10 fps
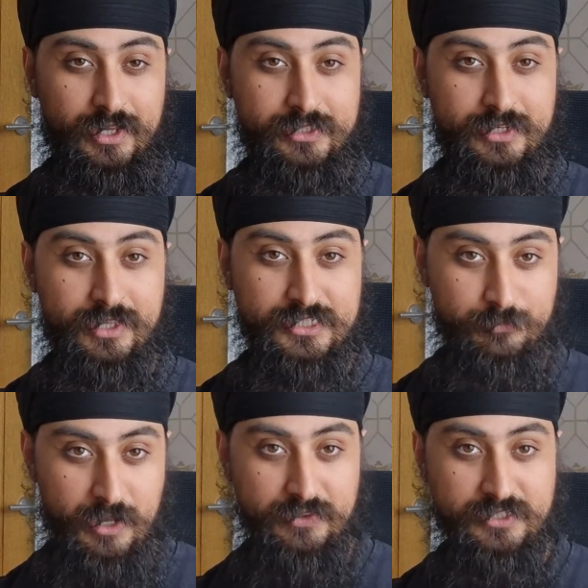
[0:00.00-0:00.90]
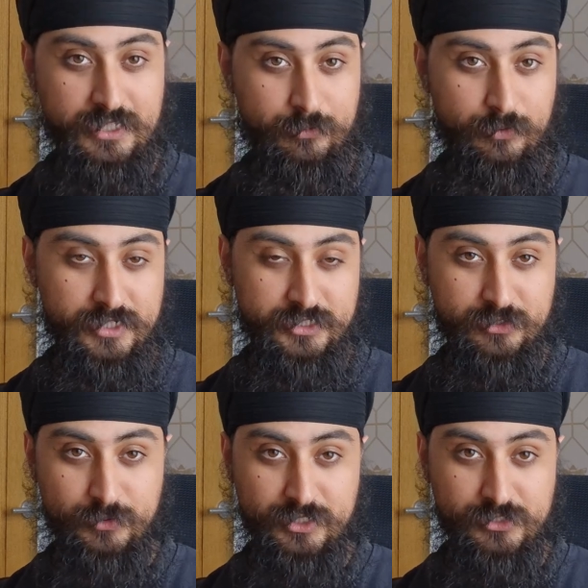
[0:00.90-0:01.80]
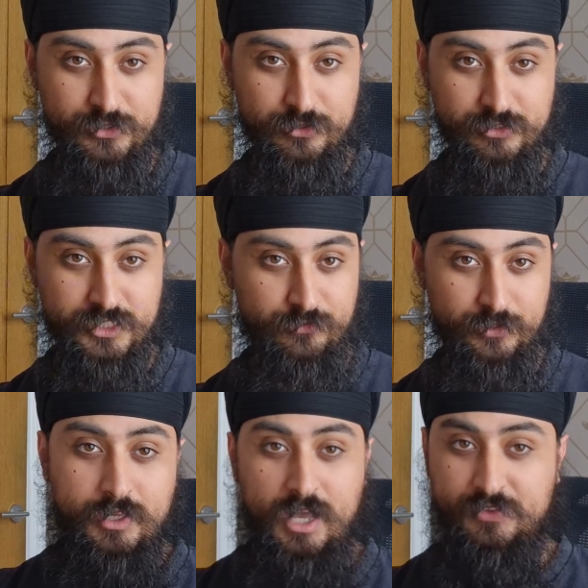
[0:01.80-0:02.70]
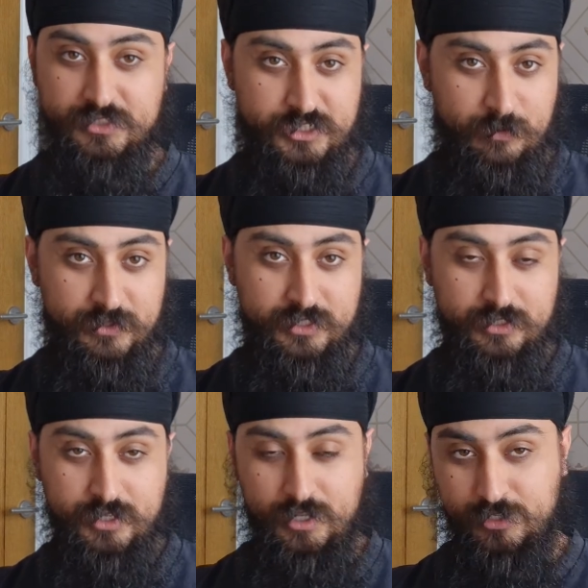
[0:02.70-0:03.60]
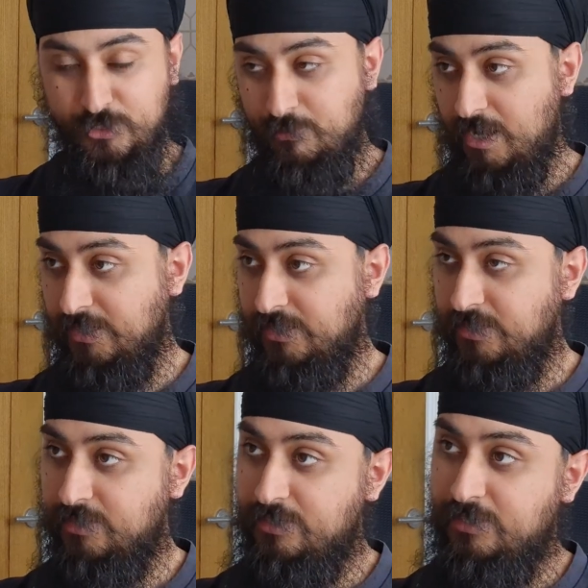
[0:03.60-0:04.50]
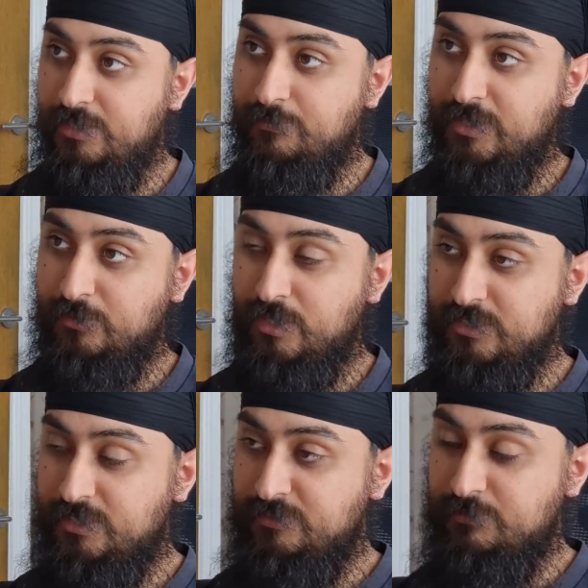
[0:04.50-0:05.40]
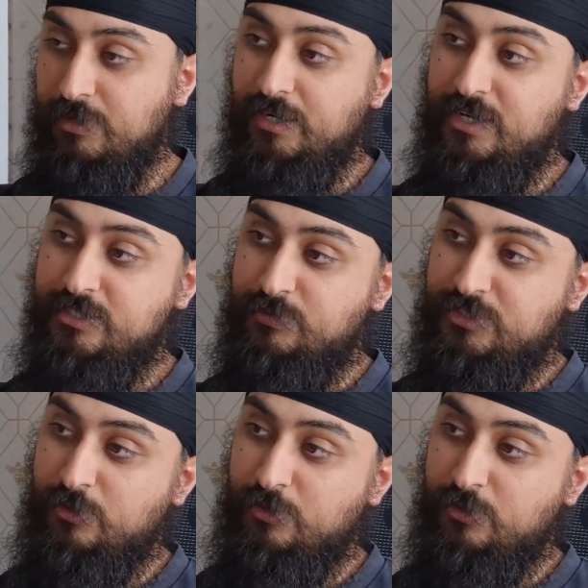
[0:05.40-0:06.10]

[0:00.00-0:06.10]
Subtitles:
And then, as a part of that separation, we endure suffering. And there's a shabad in Gurbani by Guru Arjan Dev Ji Maharaj, which